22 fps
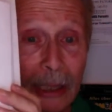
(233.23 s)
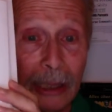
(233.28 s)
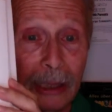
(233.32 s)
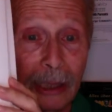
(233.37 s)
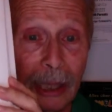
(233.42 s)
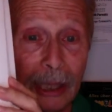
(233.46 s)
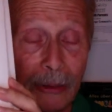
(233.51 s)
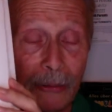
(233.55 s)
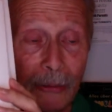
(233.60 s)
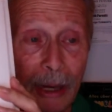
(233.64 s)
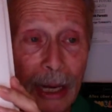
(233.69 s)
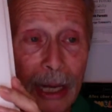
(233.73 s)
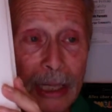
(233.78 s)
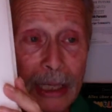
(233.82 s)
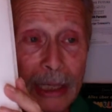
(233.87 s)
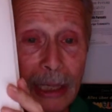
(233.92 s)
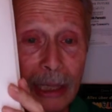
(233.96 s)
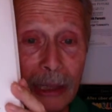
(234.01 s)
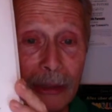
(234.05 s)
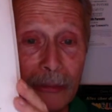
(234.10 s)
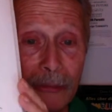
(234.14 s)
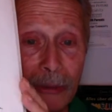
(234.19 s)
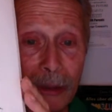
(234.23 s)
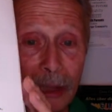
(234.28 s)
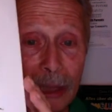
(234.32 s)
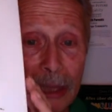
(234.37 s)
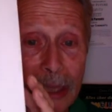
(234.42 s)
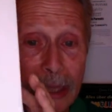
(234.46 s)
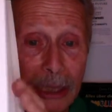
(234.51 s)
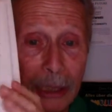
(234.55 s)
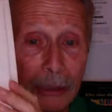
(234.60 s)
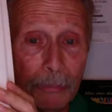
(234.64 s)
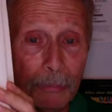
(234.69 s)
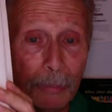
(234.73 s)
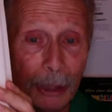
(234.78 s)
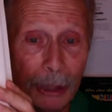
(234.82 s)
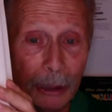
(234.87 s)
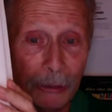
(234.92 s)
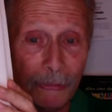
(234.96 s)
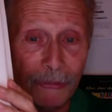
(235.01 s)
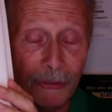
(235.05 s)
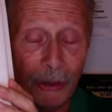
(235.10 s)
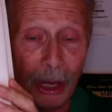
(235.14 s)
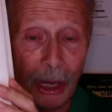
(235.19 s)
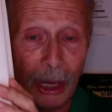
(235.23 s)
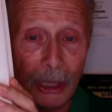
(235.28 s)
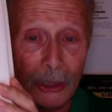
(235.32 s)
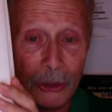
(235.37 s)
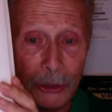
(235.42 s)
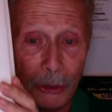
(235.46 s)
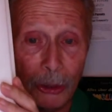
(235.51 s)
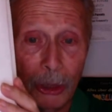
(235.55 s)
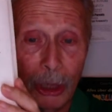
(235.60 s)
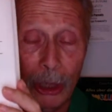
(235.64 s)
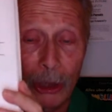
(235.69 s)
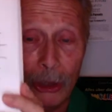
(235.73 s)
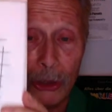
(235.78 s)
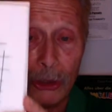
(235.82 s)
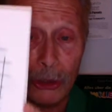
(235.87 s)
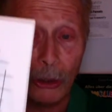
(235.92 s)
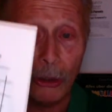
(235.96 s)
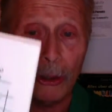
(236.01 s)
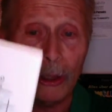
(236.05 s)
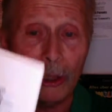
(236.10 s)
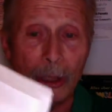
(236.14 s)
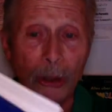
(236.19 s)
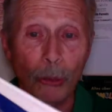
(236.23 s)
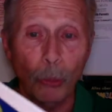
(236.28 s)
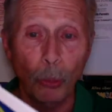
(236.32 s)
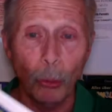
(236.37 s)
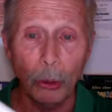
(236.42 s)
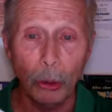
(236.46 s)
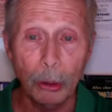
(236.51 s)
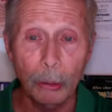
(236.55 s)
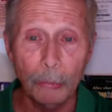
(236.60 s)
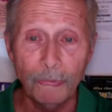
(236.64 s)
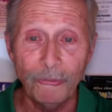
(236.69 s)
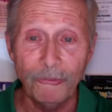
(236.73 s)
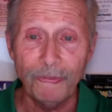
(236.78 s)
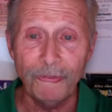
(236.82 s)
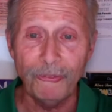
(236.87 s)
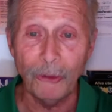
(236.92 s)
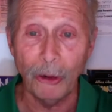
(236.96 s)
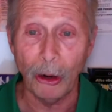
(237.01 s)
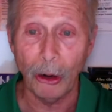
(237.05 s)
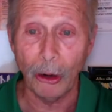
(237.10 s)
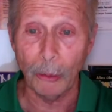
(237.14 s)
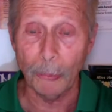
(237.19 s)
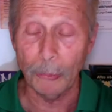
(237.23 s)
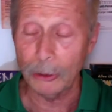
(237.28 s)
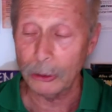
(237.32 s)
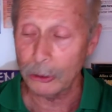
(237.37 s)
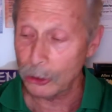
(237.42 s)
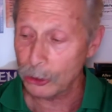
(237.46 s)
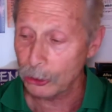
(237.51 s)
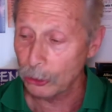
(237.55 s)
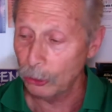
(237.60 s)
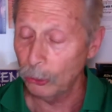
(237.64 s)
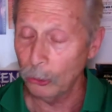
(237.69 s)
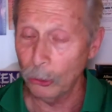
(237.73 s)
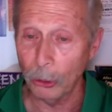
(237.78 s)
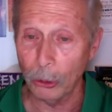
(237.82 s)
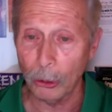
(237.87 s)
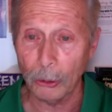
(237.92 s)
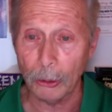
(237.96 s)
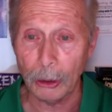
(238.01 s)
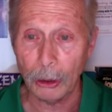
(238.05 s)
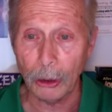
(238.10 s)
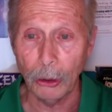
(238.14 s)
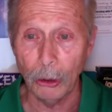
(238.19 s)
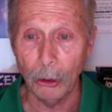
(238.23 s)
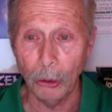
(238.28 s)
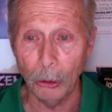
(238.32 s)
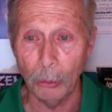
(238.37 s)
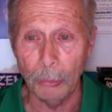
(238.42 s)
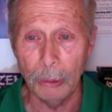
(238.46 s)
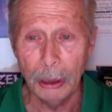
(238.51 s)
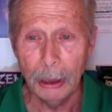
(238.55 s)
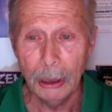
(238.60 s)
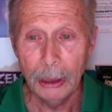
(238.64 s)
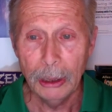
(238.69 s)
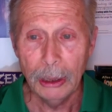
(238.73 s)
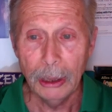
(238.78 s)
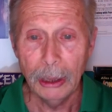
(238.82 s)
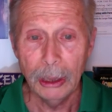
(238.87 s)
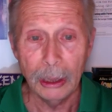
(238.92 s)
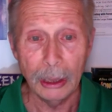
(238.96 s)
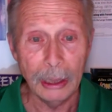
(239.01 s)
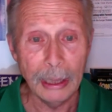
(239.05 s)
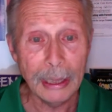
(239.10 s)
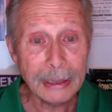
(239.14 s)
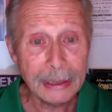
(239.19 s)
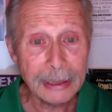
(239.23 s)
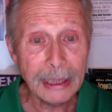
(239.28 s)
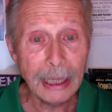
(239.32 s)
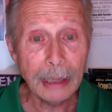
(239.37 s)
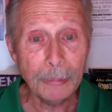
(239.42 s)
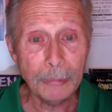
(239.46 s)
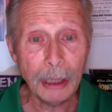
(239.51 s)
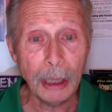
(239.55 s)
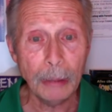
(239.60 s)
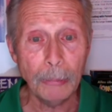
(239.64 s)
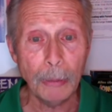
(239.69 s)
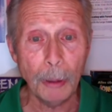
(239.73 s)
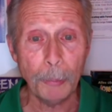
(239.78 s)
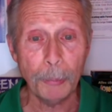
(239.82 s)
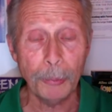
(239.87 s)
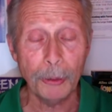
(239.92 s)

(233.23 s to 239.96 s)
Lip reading: like raising and releasing butterflies or starting a worm farm at school or at home. Let them come up